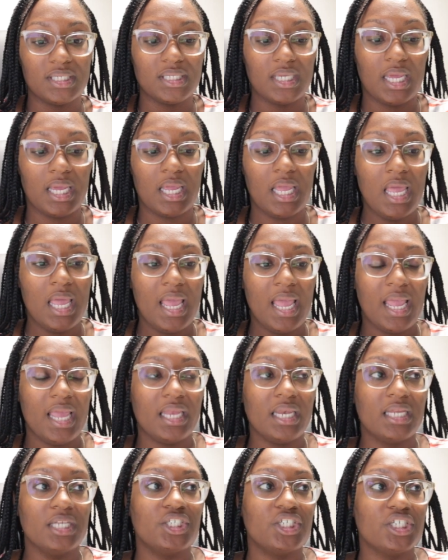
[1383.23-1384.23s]
say.
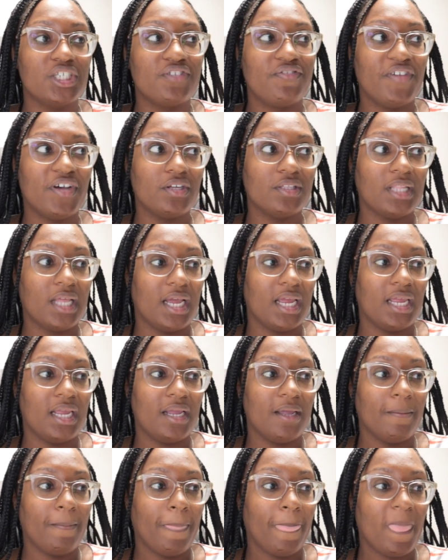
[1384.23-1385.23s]
And it just felt
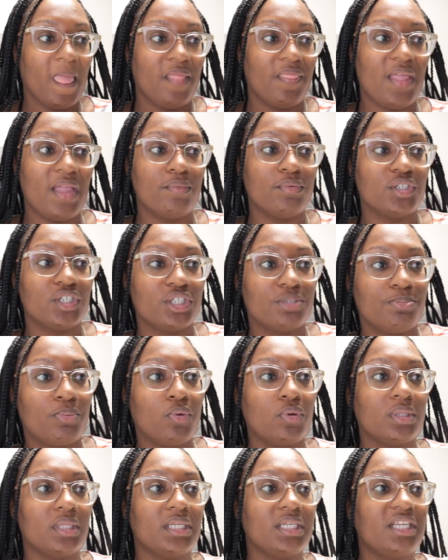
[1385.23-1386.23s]
like they was just
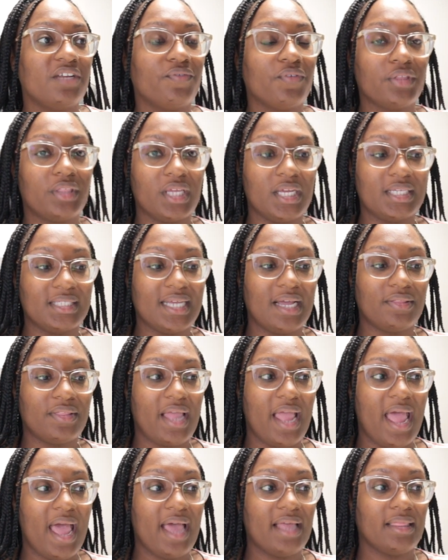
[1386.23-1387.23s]
pulling different things out
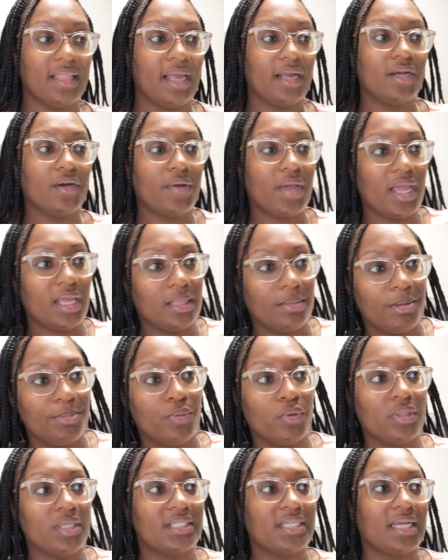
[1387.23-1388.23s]
the hat. Like, okay, let me
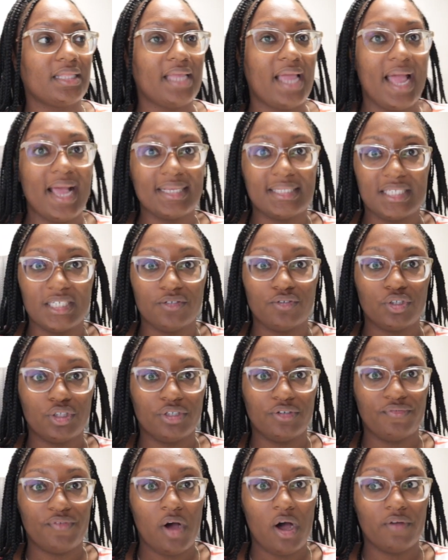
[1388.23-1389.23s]
pull this out the hat, see if
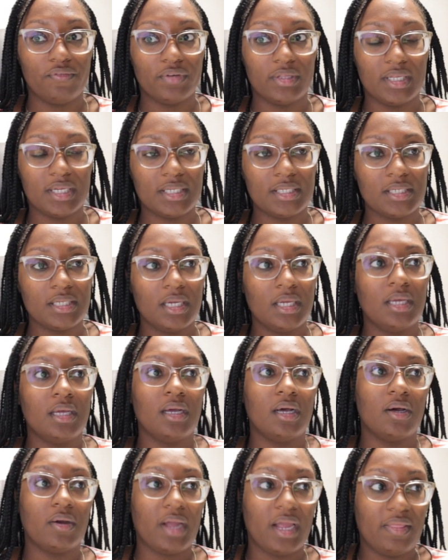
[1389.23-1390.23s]
she'll fall for this.
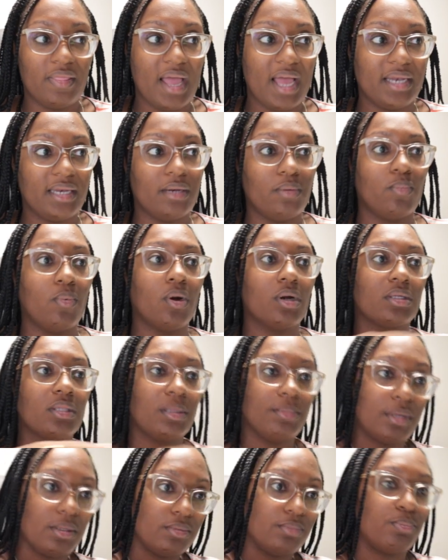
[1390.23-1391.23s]
Okay, that didn't work.
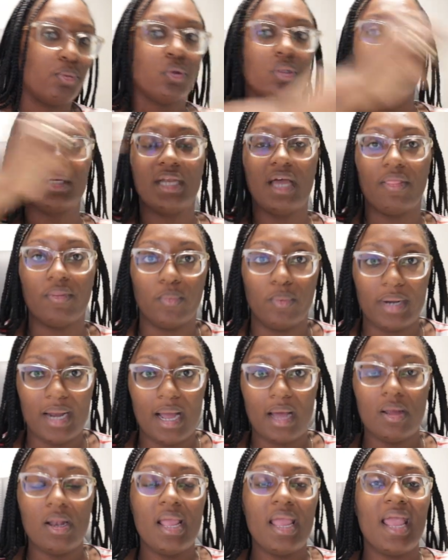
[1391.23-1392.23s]
Let me pull another one
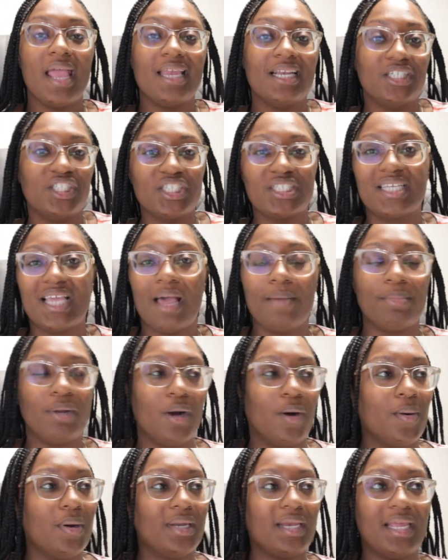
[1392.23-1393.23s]
out. And it just kept
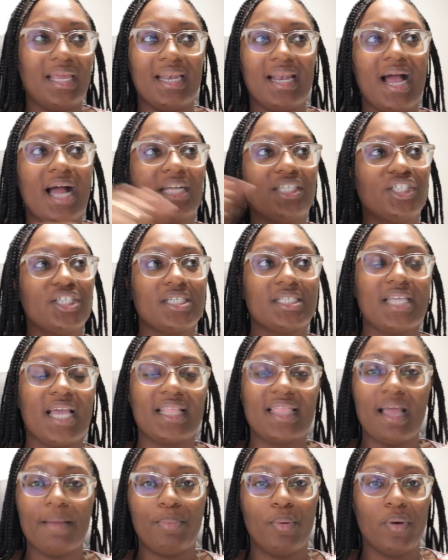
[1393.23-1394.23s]
going. And I just,
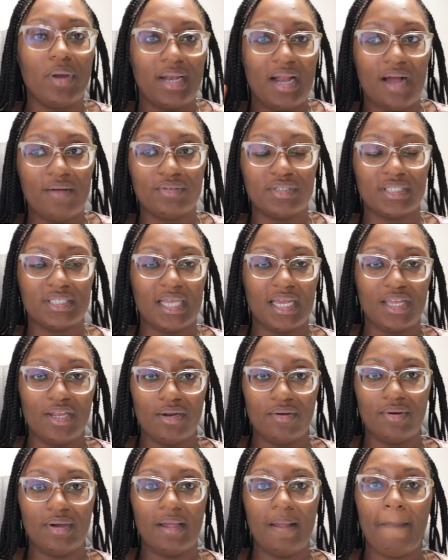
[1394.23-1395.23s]
at that point, I was just like, you
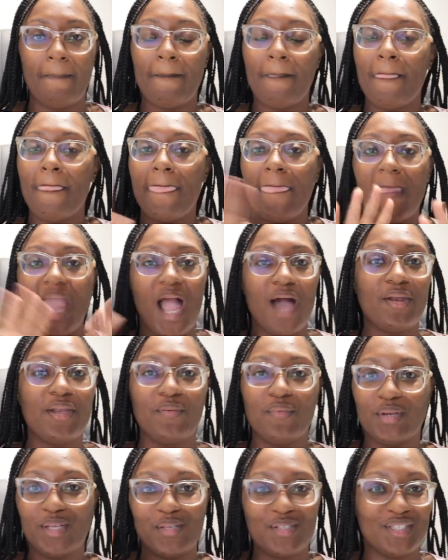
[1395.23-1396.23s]
know what? I don't even
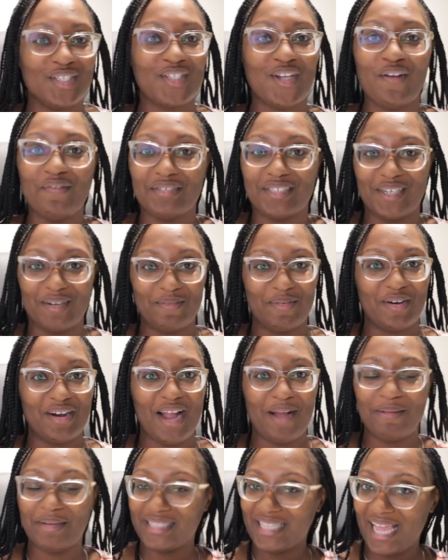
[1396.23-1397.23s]
want to use the service no more.
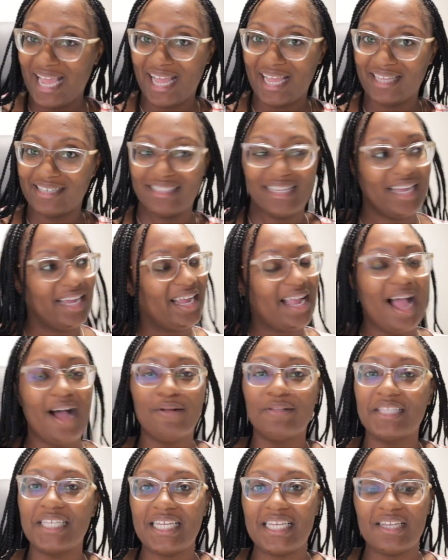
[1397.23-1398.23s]
How about that? Like,
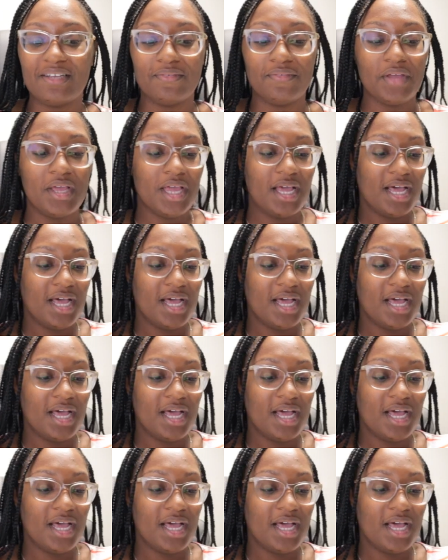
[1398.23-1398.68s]
I'll leave.